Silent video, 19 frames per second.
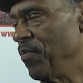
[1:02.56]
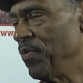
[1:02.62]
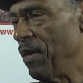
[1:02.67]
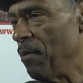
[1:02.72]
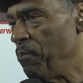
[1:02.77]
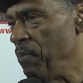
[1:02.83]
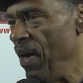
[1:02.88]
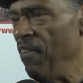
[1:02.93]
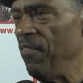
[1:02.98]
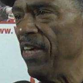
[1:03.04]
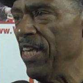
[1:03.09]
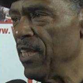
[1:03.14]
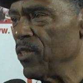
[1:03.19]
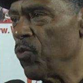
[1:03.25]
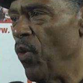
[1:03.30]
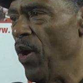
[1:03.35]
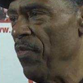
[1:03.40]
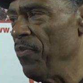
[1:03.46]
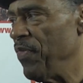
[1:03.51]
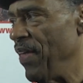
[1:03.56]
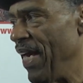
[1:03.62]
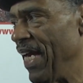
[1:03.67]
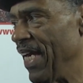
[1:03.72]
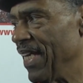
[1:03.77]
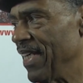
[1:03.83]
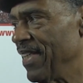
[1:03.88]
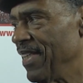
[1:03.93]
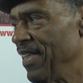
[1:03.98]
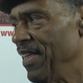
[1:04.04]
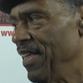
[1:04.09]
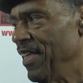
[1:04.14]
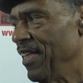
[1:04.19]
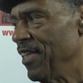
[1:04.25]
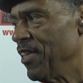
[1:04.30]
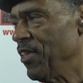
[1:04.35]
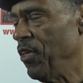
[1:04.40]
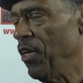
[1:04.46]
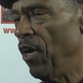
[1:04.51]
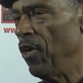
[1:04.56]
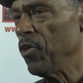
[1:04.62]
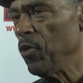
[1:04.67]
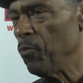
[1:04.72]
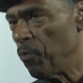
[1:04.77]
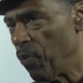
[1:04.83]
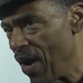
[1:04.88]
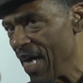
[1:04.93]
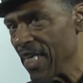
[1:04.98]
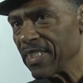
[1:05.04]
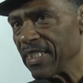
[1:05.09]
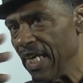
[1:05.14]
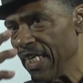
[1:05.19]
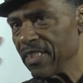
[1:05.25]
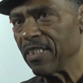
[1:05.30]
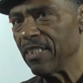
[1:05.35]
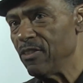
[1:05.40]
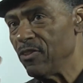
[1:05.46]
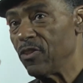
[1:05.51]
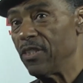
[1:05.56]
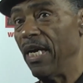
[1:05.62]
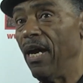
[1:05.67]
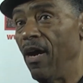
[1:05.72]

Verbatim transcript: The pivot is one thing you know, you process and you say,